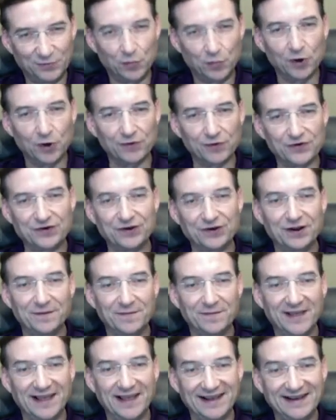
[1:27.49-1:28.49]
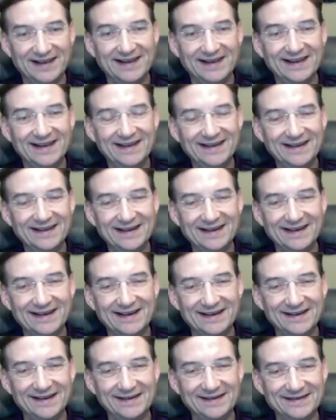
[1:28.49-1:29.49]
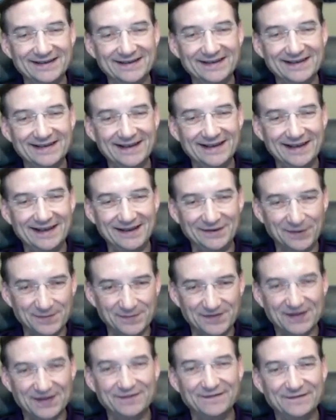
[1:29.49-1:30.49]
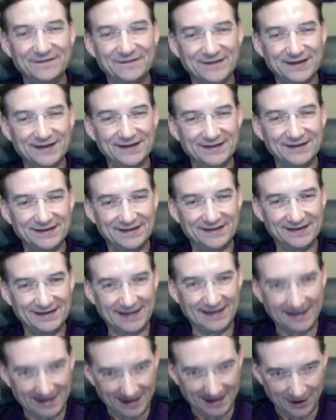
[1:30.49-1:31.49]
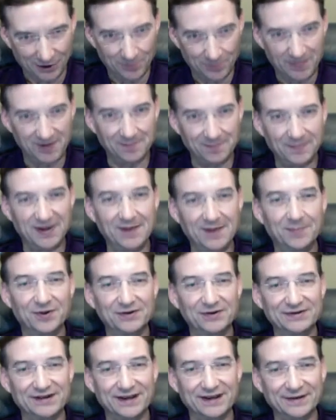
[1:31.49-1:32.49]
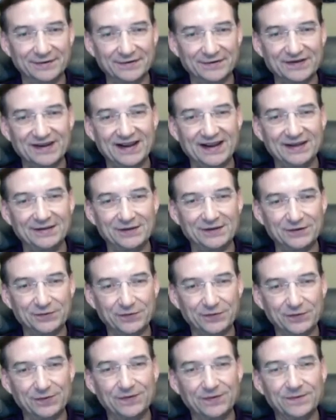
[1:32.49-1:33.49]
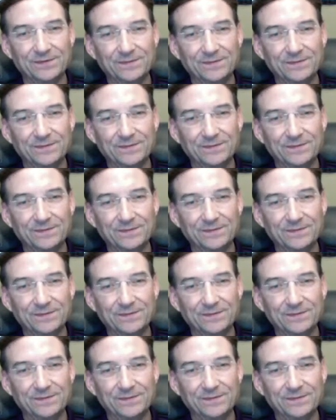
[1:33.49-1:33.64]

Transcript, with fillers: where it should have been uh, in terms of uh, helping people to understand the truth.